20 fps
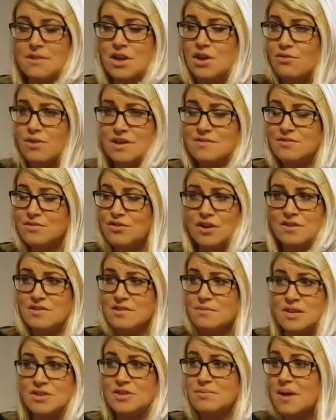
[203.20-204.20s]
you know, it's not
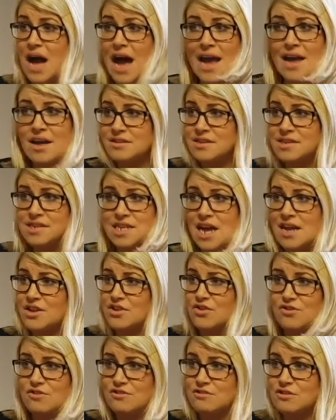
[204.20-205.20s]
unsurmountable. I
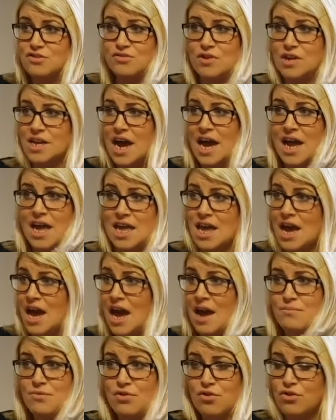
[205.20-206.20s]
understand it all, you know, and
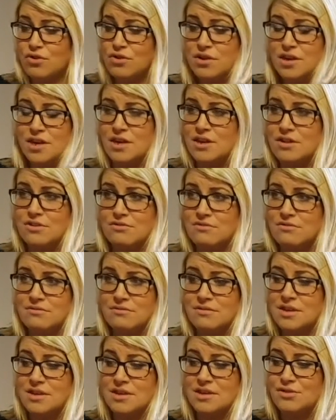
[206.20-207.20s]
I'm not, you
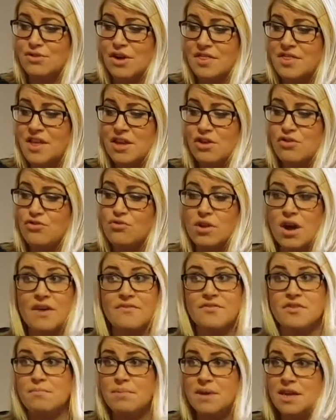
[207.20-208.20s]
know, I think you
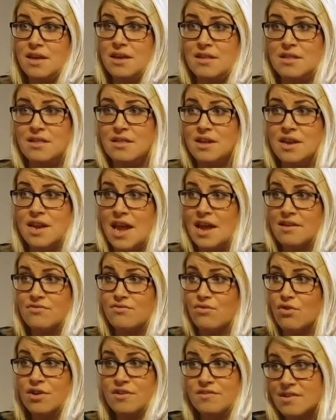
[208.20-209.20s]
don't have to be the
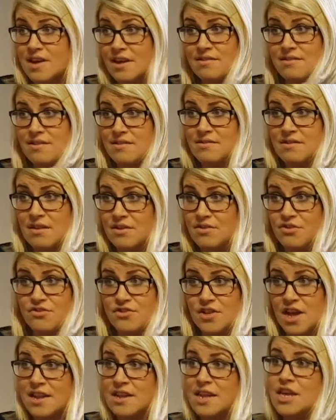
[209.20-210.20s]
next rocket scientist to
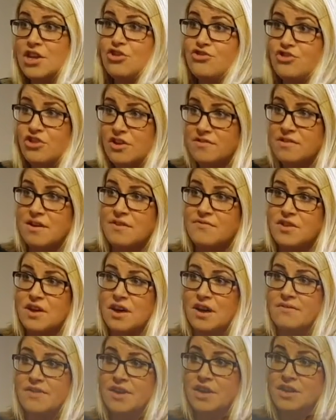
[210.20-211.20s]
understand it. You just
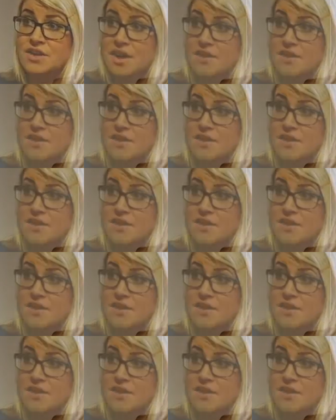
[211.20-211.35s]
have to have an